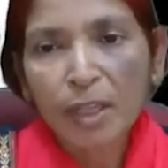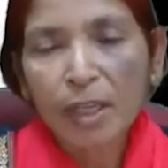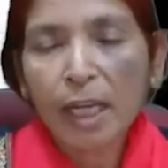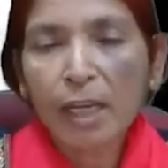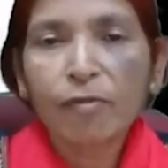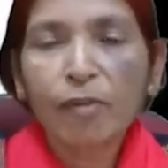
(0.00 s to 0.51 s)

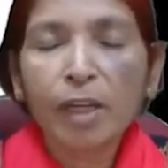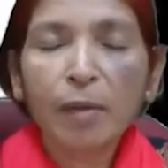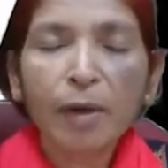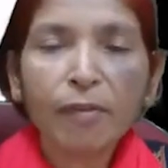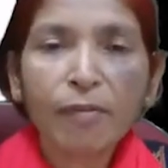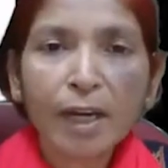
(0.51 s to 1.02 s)
Like
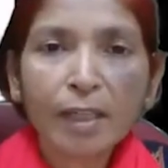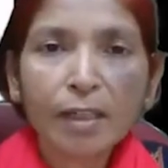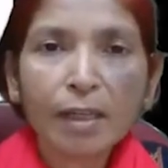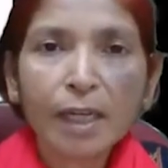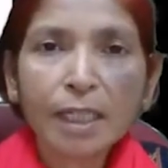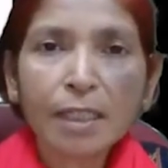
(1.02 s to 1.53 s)
variable
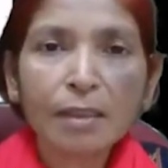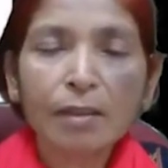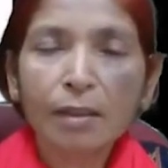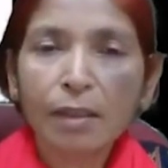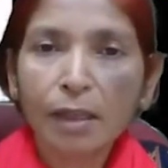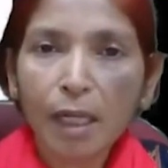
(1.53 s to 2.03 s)
factor like
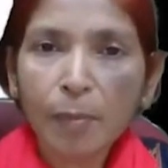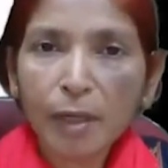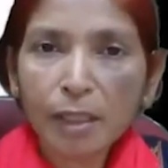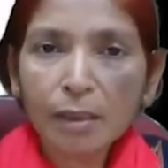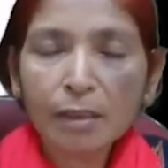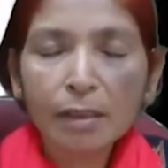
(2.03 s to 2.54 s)

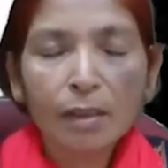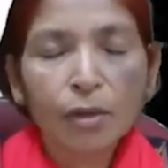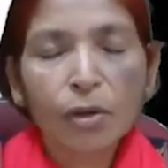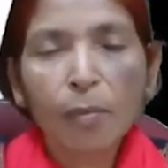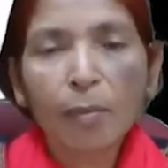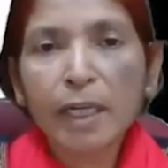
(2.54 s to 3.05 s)
labor,
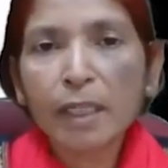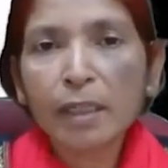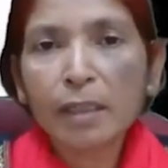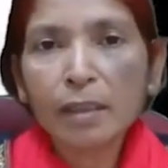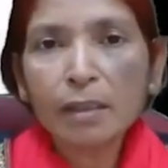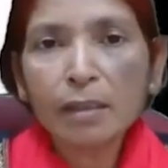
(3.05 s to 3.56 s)
raw
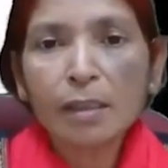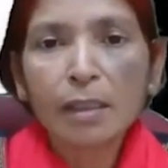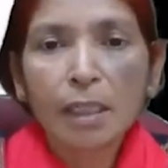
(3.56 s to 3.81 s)
material.